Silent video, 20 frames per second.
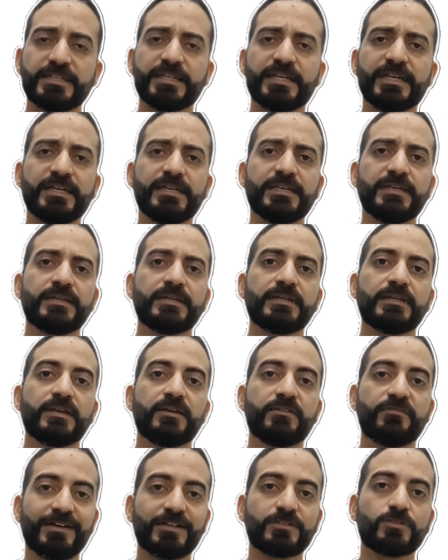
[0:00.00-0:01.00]
Part A,
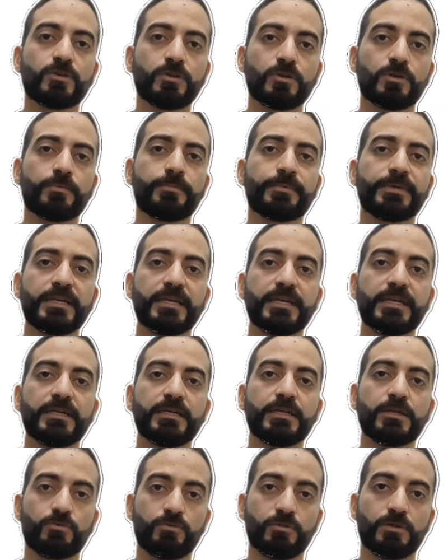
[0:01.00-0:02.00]
vector
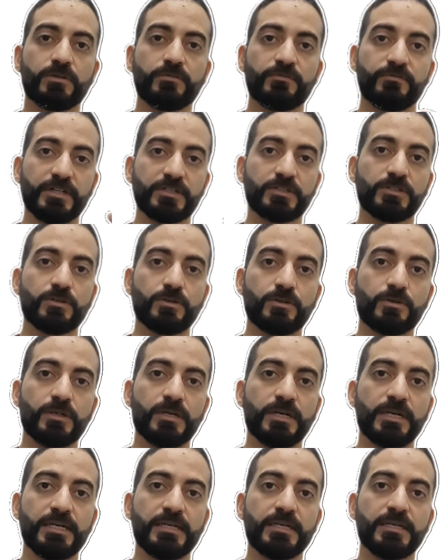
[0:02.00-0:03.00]
BA equal vector
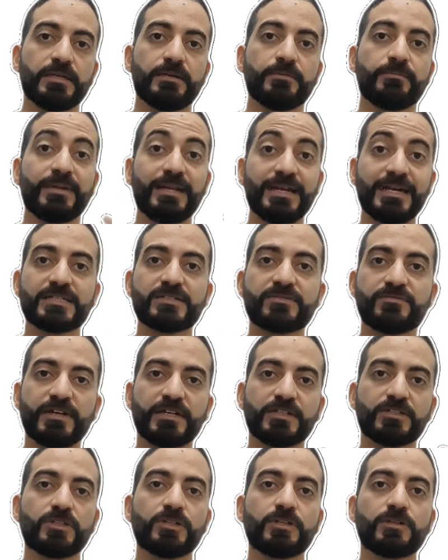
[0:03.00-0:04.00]
BO plus
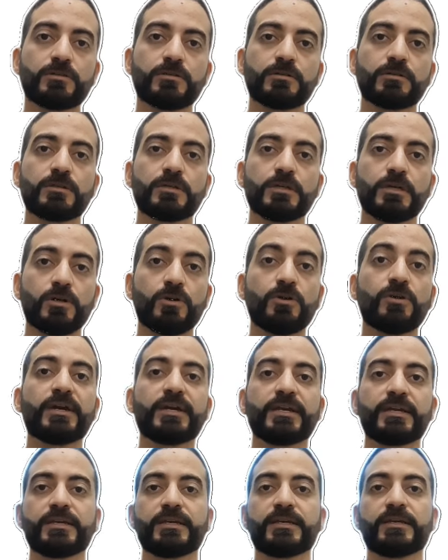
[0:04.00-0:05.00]
vector
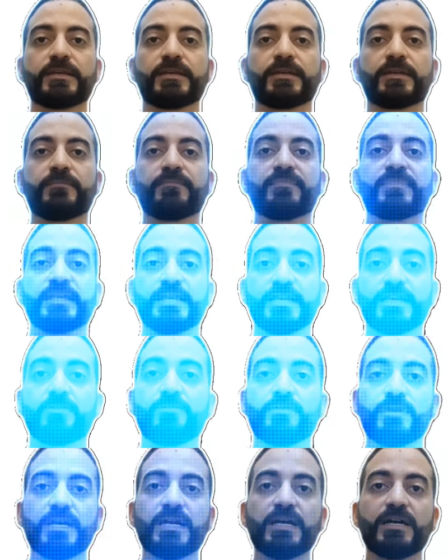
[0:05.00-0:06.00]
OA.
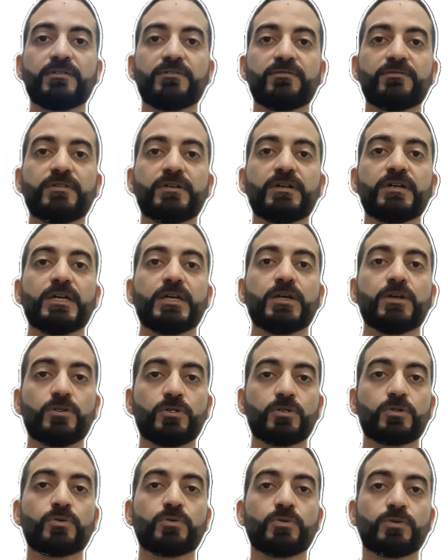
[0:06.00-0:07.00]
Here we have
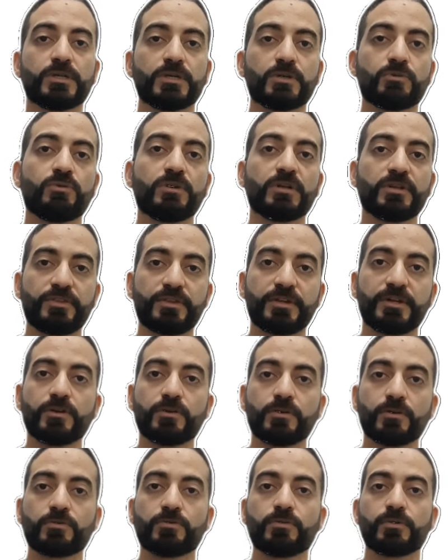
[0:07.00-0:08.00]
OQ equal
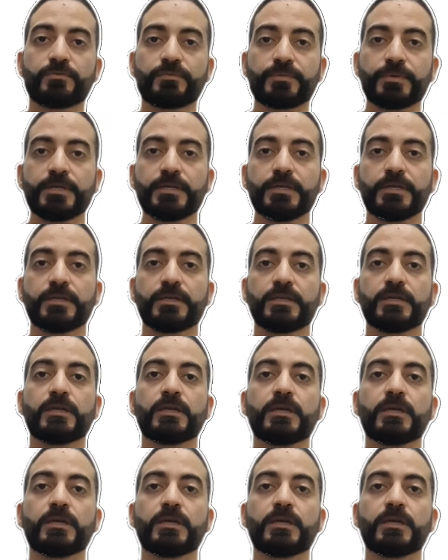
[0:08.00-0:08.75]
3OB.